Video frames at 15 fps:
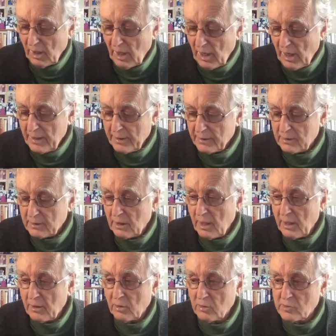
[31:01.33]
And
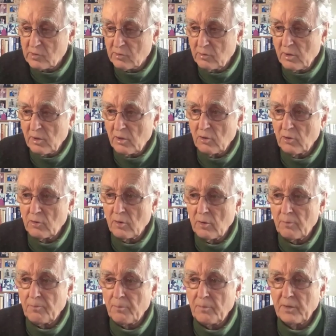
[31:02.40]
also in
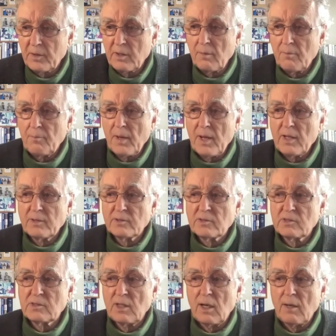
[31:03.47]
Europe, the
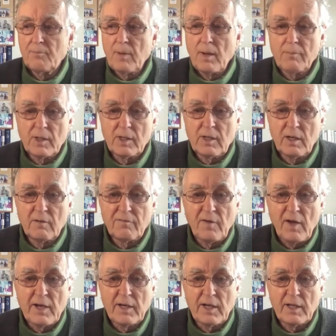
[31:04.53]
campaigns are publicly
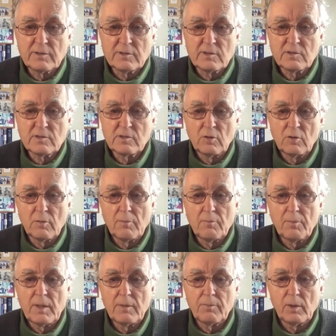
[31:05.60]
financed. So when
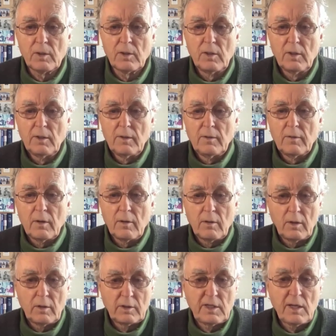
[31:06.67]
people
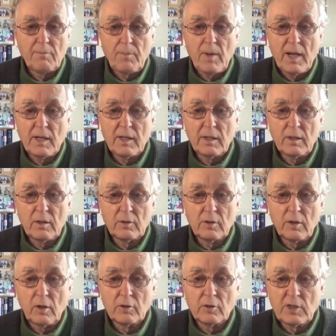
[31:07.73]
campaign
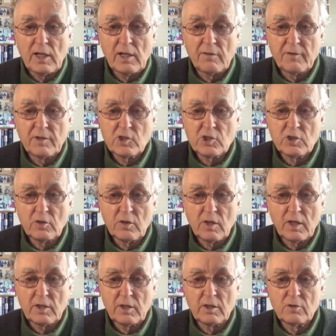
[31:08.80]
on television, they
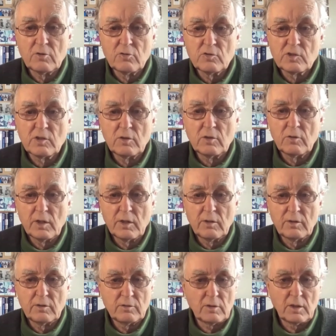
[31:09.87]
can do so
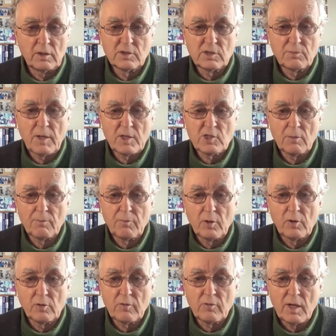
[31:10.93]
in special
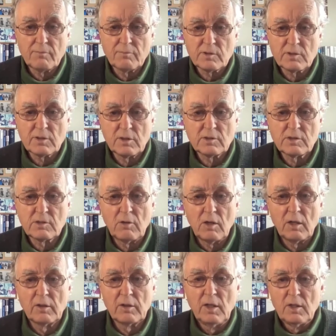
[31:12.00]
programs and so
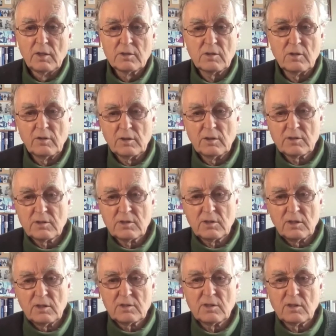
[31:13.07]
on. So it's
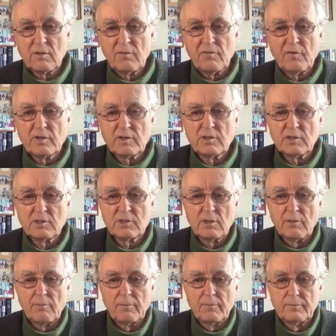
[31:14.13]
a different system.